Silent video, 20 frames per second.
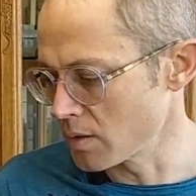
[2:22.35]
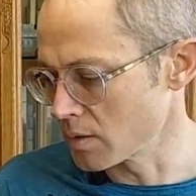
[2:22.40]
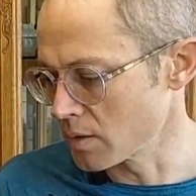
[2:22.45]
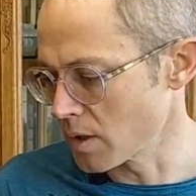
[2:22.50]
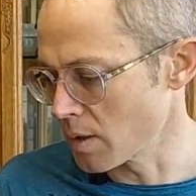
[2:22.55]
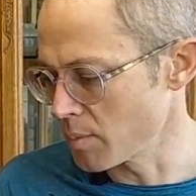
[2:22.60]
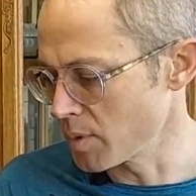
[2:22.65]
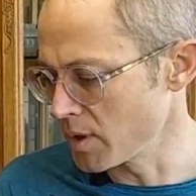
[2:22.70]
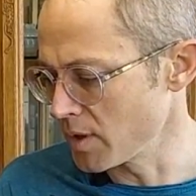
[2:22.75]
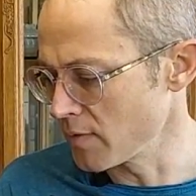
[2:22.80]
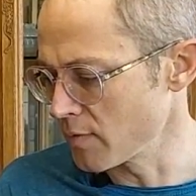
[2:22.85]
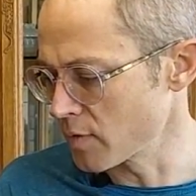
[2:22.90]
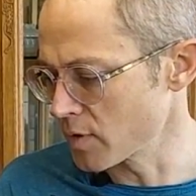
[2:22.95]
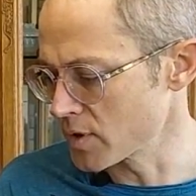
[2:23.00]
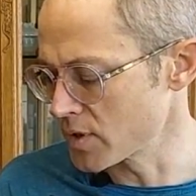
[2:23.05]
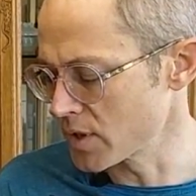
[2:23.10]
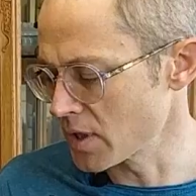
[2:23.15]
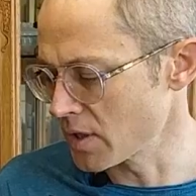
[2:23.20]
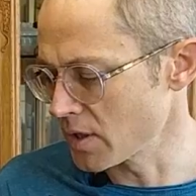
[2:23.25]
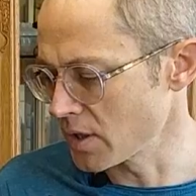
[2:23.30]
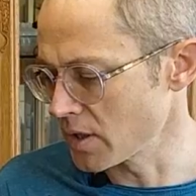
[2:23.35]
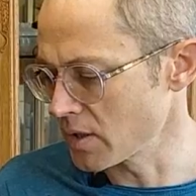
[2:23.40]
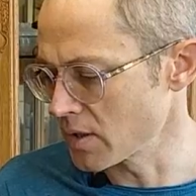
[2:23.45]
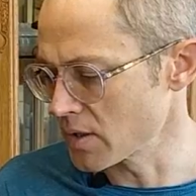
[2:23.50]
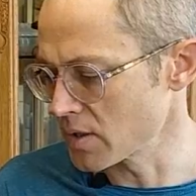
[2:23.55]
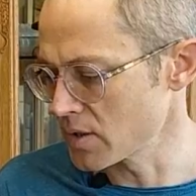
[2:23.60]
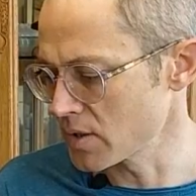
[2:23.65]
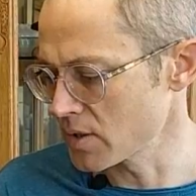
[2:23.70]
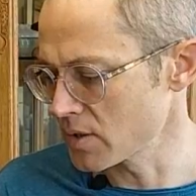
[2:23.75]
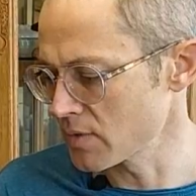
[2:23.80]
I believe we're selling
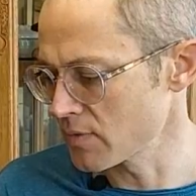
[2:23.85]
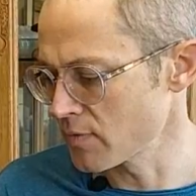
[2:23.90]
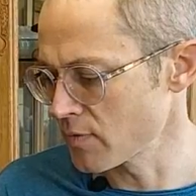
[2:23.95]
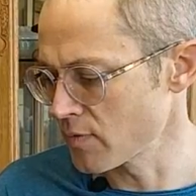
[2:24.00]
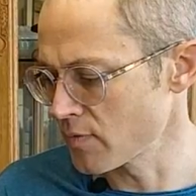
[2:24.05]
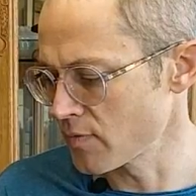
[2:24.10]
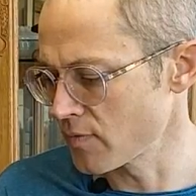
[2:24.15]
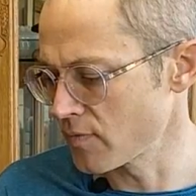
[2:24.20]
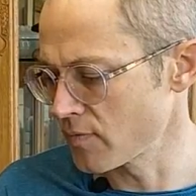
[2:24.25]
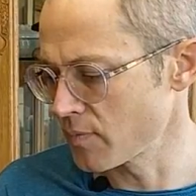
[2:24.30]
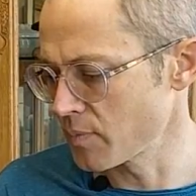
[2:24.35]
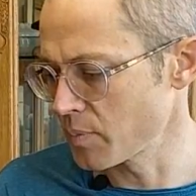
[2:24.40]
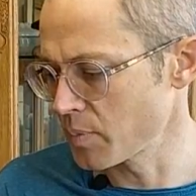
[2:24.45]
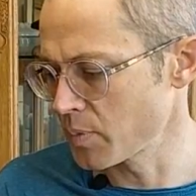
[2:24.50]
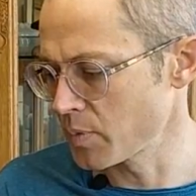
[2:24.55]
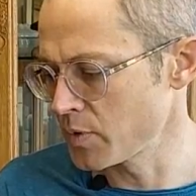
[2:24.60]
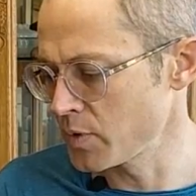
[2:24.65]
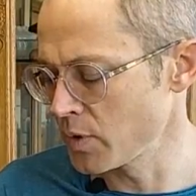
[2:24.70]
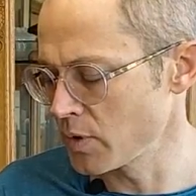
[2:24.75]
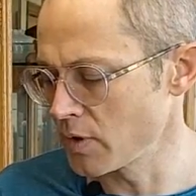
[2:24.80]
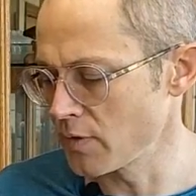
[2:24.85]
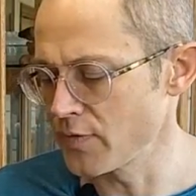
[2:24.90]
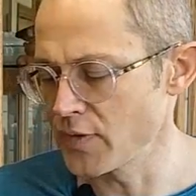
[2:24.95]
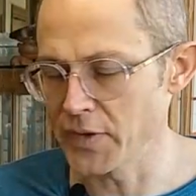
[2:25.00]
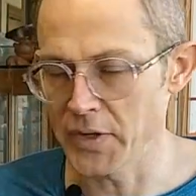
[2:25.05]
this 250